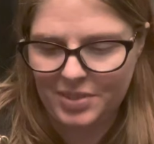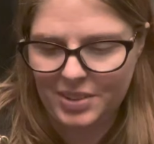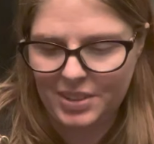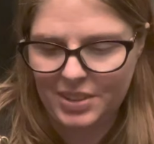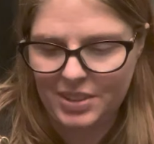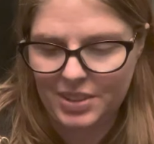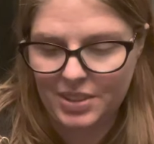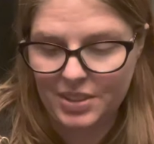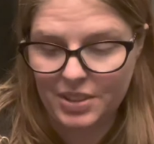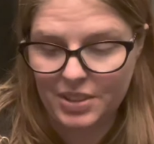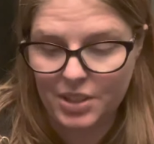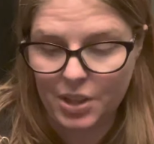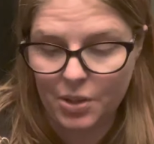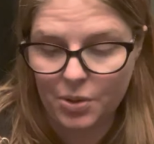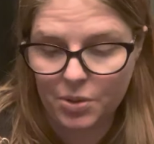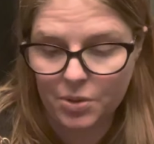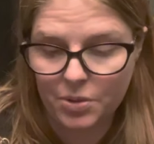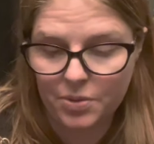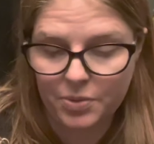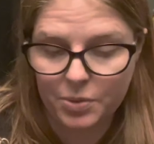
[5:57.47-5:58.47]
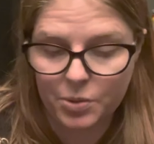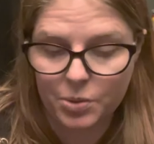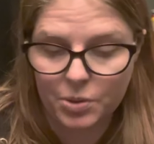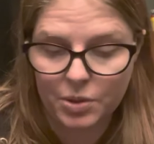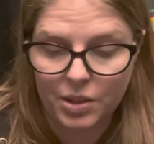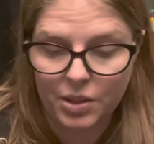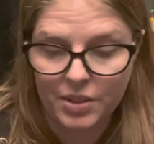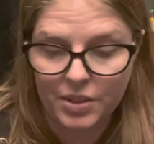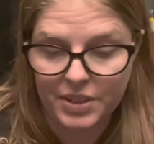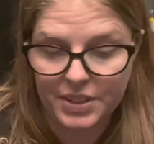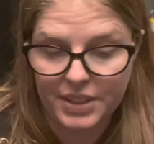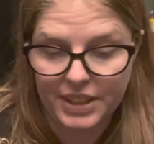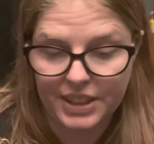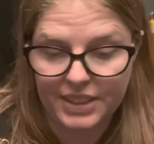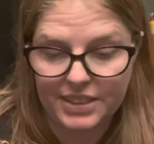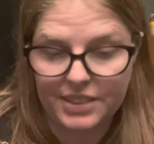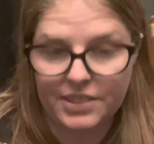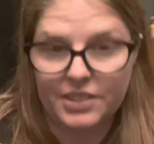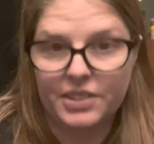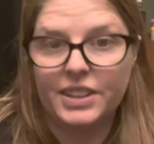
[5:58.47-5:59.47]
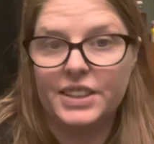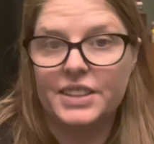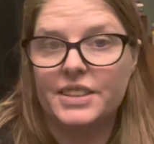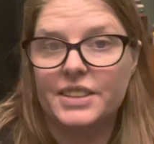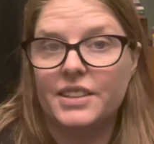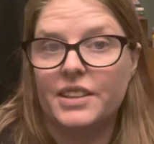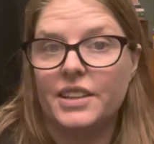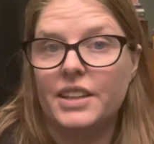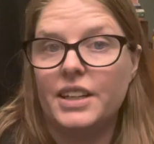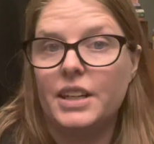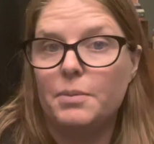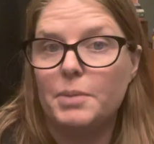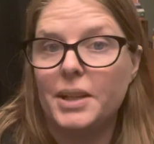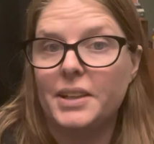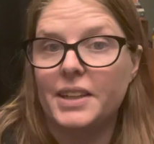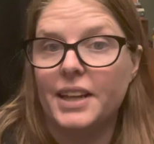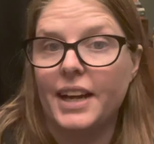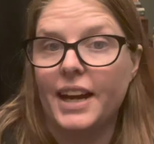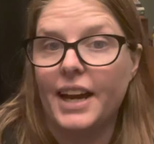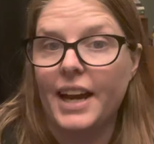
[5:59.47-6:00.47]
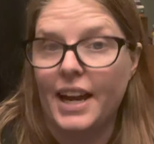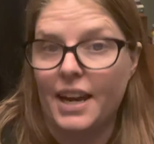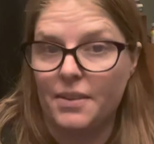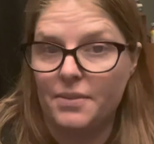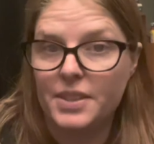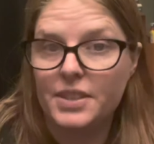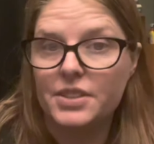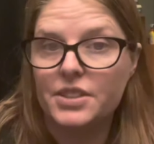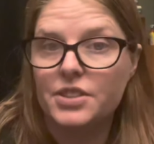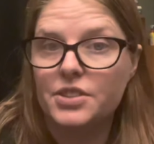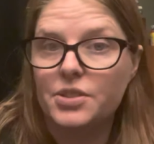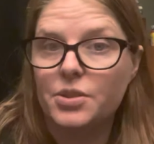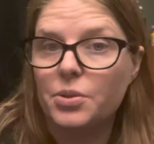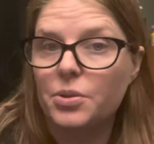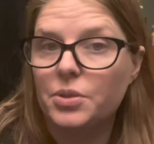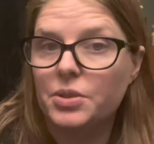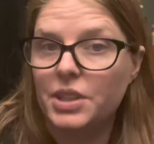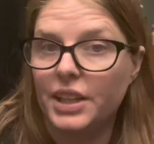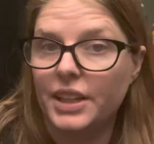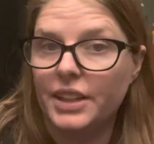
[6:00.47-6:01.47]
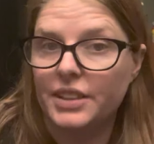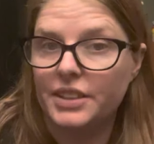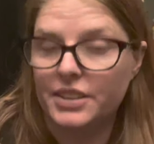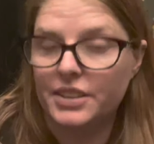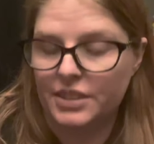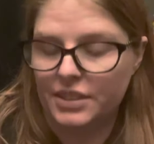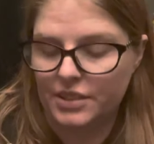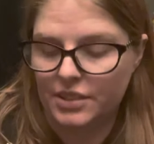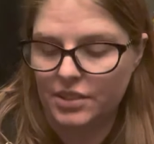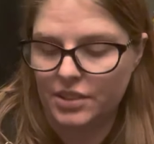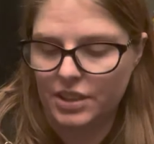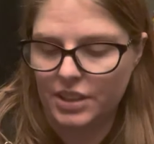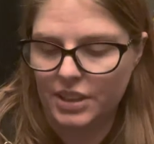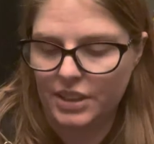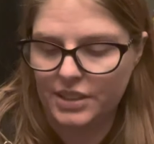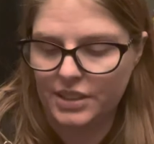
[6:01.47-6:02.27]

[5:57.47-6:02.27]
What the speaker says: So the total for all the things that are listed on eBay that haven't sold yet is